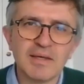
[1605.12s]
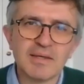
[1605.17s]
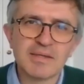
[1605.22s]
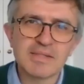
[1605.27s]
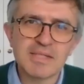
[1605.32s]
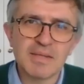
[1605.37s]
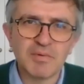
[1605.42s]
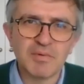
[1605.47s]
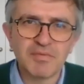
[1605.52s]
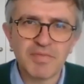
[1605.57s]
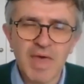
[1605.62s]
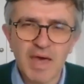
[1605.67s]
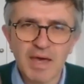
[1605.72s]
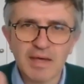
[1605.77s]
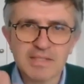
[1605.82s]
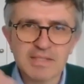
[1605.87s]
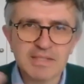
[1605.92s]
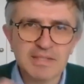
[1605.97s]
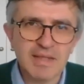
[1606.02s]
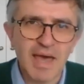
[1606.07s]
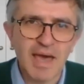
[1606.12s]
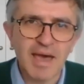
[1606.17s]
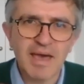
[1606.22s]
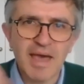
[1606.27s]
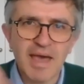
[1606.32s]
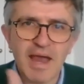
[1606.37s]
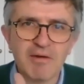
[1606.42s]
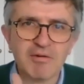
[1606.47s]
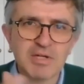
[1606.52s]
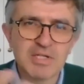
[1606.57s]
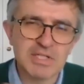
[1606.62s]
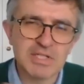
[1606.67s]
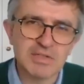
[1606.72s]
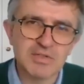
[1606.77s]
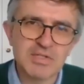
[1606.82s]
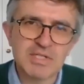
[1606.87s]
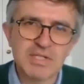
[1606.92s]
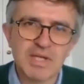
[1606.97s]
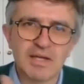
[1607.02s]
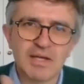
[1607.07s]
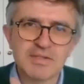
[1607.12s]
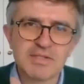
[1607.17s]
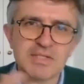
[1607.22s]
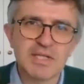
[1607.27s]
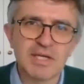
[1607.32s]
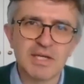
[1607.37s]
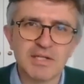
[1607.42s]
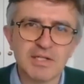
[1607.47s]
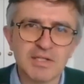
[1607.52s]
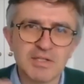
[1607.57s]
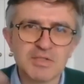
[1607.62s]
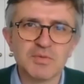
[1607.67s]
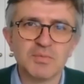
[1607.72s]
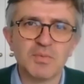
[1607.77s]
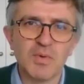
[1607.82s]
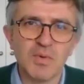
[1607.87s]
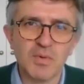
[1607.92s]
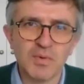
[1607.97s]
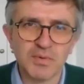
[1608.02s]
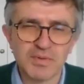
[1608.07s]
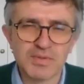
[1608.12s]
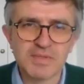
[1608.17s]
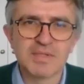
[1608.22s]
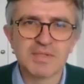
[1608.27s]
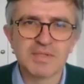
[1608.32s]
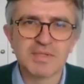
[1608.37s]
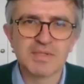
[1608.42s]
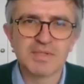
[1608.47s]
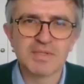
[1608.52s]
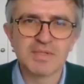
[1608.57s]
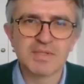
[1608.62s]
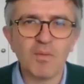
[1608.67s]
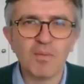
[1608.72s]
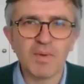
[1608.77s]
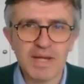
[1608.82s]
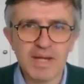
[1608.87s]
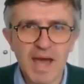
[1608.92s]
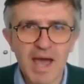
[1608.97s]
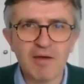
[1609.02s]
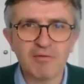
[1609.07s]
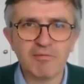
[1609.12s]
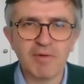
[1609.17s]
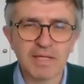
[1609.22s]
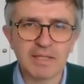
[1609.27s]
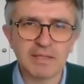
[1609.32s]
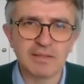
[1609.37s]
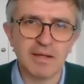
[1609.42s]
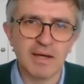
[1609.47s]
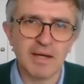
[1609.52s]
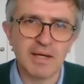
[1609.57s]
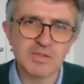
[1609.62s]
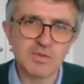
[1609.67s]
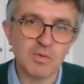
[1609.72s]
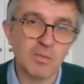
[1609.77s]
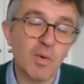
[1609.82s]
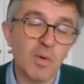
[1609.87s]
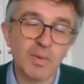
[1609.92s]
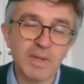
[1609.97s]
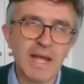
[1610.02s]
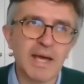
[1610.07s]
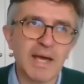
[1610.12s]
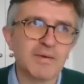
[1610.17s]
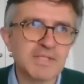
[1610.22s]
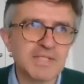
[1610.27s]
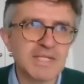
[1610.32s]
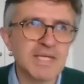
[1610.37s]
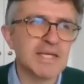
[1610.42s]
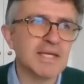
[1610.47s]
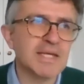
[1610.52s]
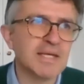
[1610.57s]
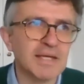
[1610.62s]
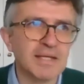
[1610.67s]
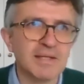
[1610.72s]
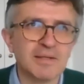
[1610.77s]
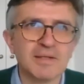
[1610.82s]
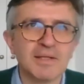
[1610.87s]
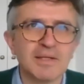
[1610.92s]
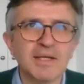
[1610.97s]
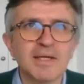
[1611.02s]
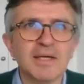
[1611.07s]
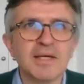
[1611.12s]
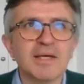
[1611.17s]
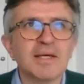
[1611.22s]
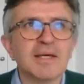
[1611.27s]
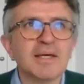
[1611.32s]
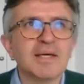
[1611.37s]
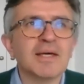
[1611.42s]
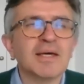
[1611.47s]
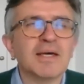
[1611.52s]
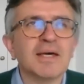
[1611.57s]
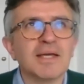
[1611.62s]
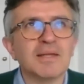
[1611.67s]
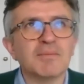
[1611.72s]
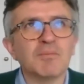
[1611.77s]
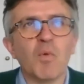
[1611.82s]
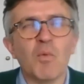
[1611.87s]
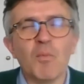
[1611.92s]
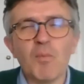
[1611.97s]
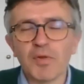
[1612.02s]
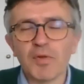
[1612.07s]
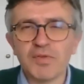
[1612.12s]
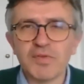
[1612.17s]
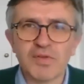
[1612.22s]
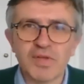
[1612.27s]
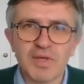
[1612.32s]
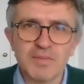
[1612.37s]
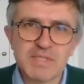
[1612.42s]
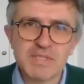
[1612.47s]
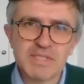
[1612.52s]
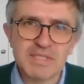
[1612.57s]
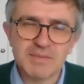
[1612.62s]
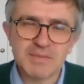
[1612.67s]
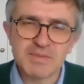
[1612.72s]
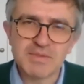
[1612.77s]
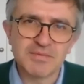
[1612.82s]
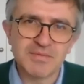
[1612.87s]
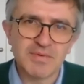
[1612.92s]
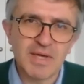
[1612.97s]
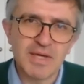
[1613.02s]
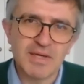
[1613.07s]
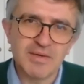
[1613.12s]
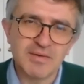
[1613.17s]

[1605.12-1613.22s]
some of that heritage starts turning towards what we now recognize, or what we now see in more modern terms, in terms of